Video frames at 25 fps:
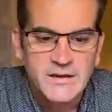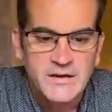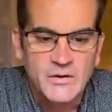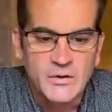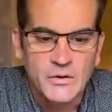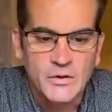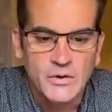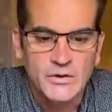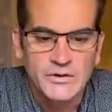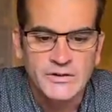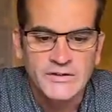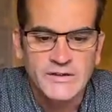
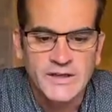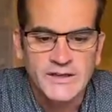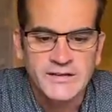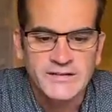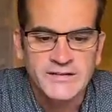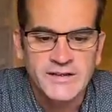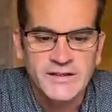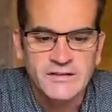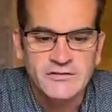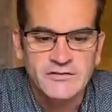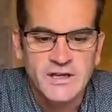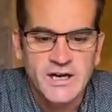or
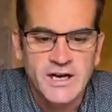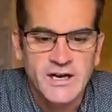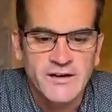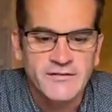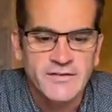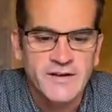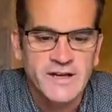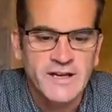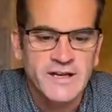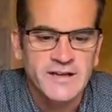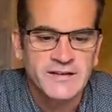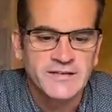does he
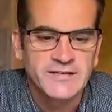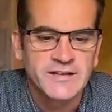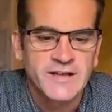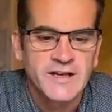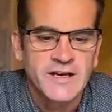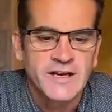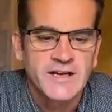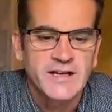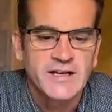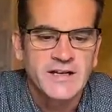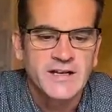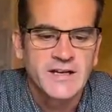drive his
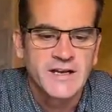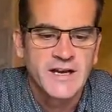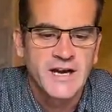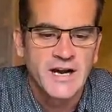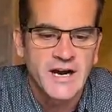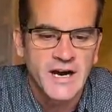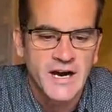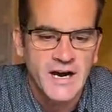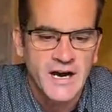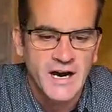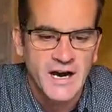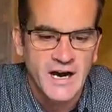
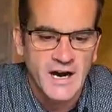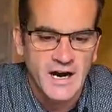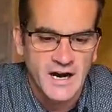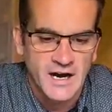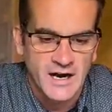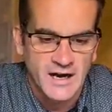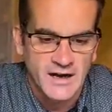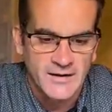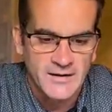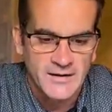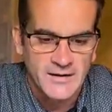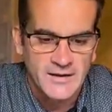
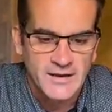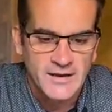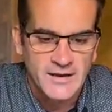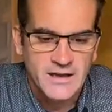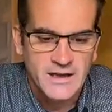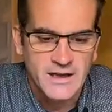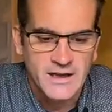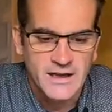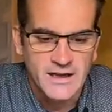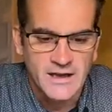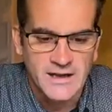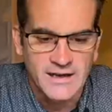car
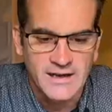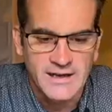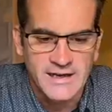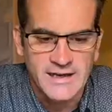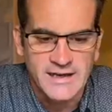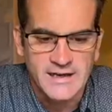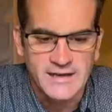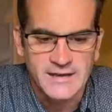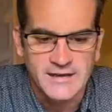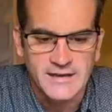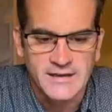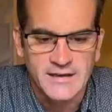uh,
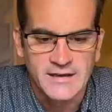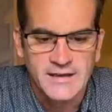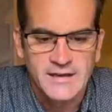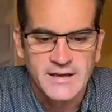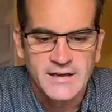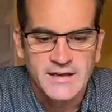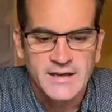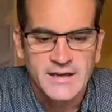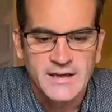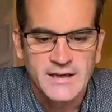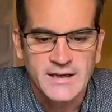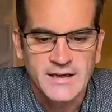in,
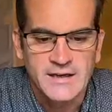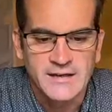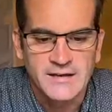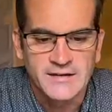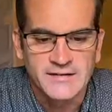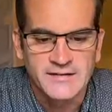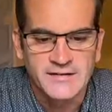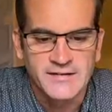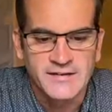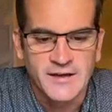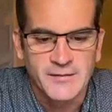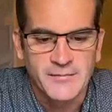in
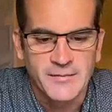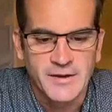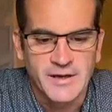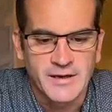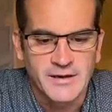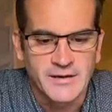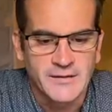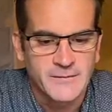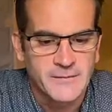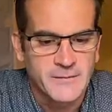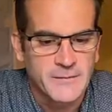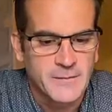
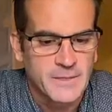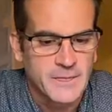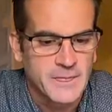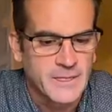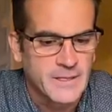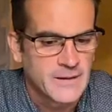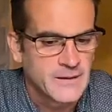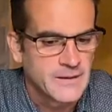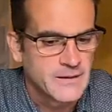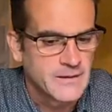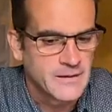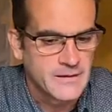summer?
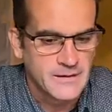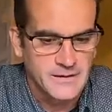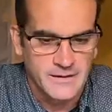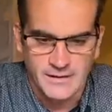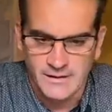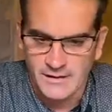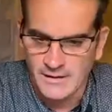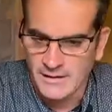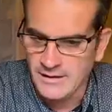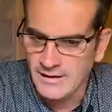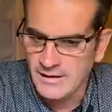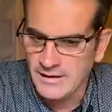
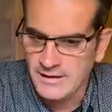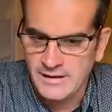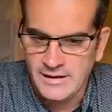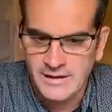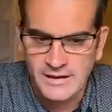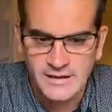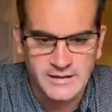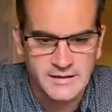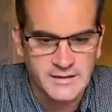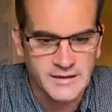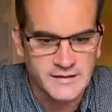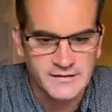No,
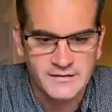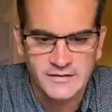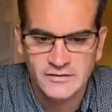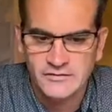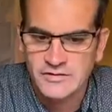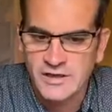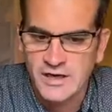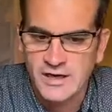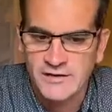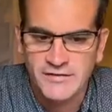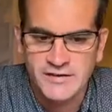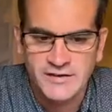he, doesn't
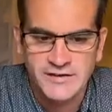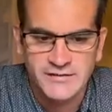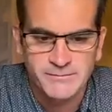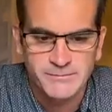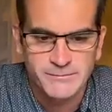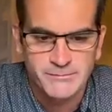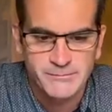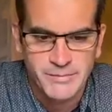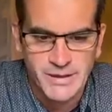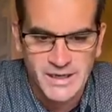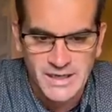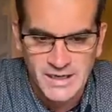drive his
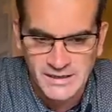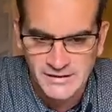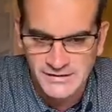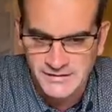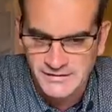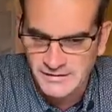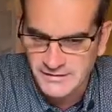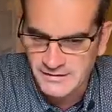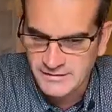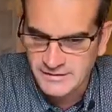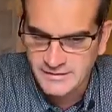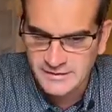
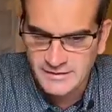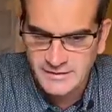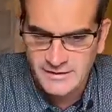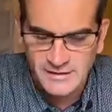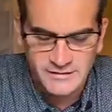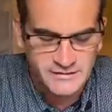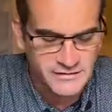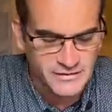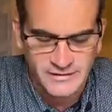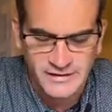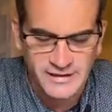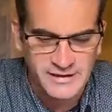bus.
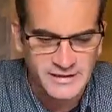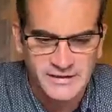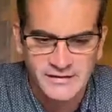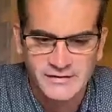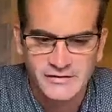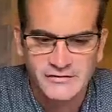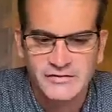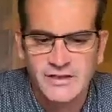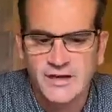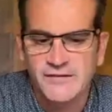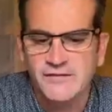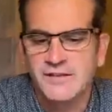Sorry, he
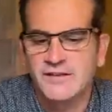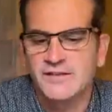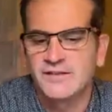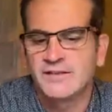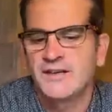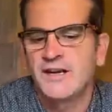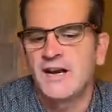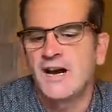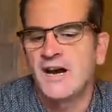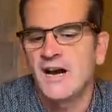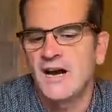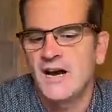doesn't drive his
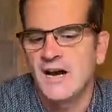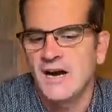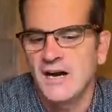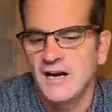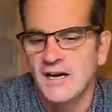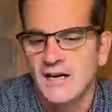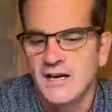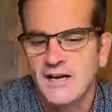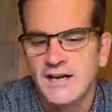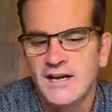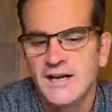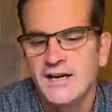
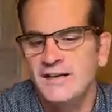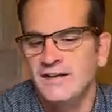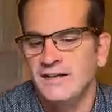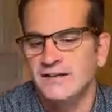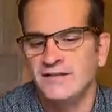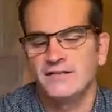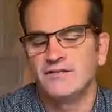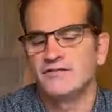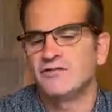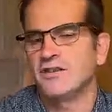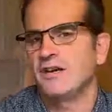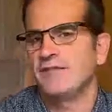car. He
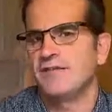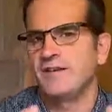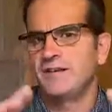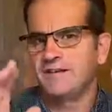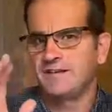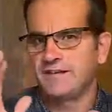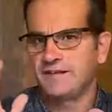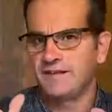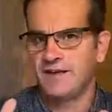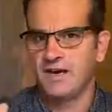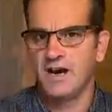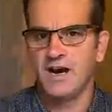doesn't drive
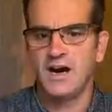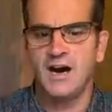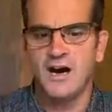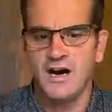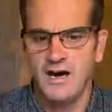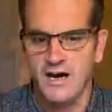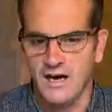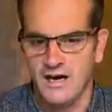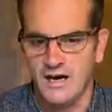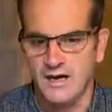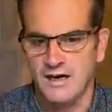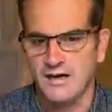his
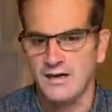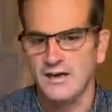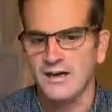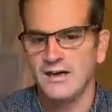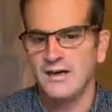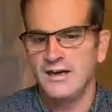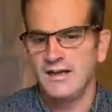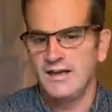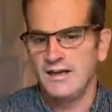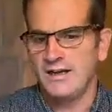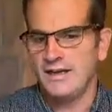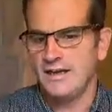car
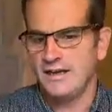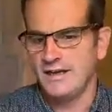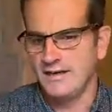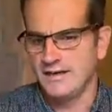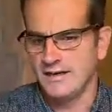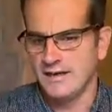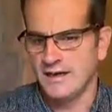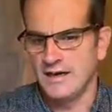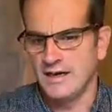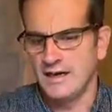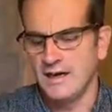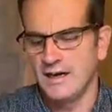
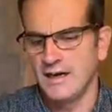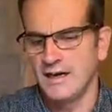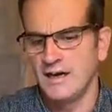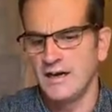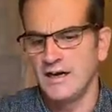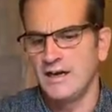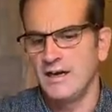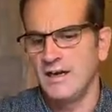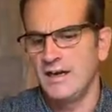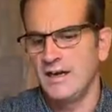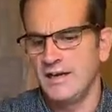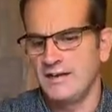in uh,
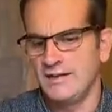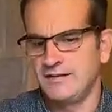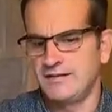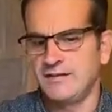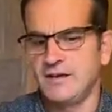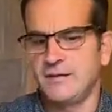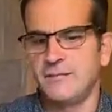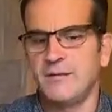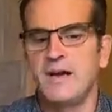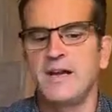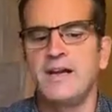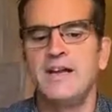in
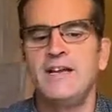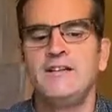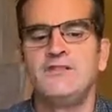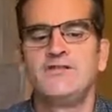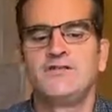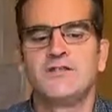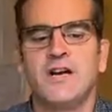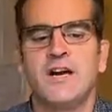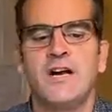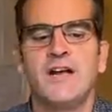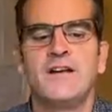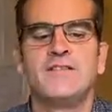summer. He
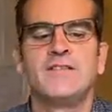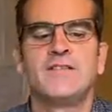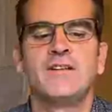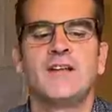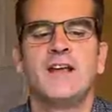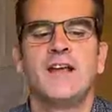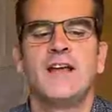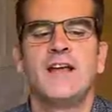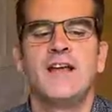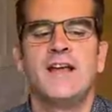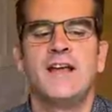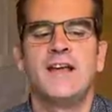drives
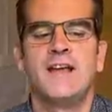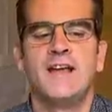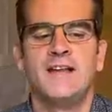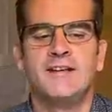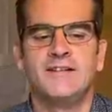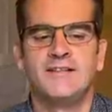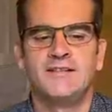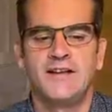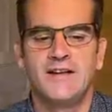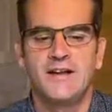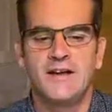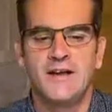
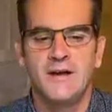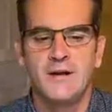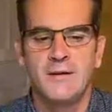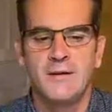his